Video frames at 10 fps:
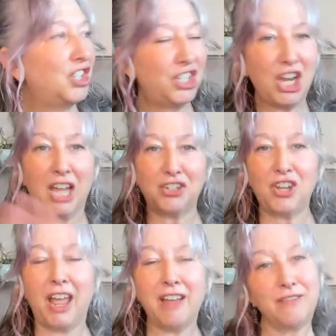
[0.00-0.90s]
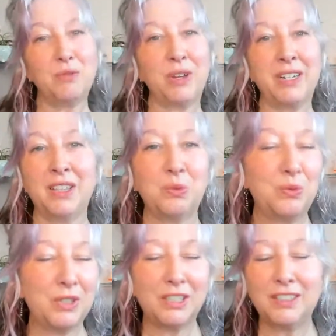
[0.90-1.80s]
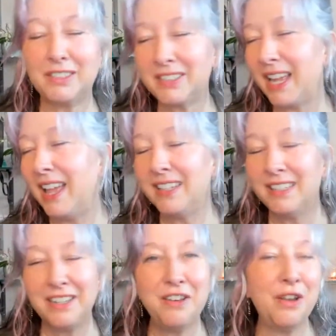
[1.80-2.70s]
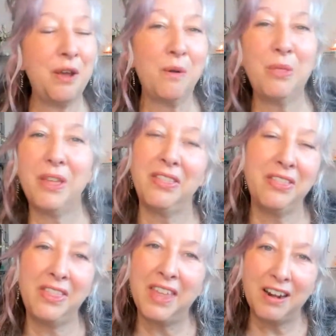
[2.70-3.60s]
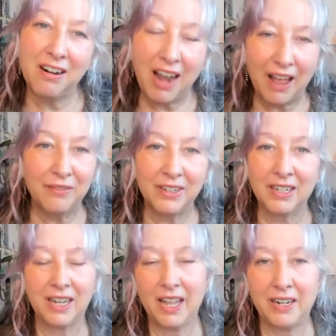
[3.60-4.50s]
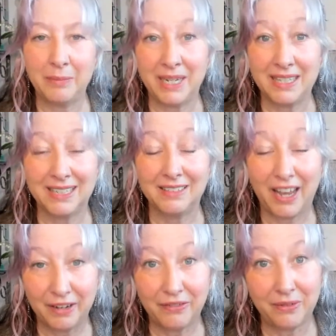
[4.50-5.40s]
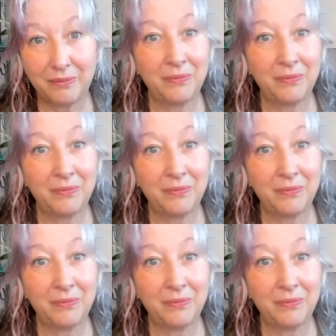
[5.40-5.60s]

touch everyone in the world and know that they're having an amazing life,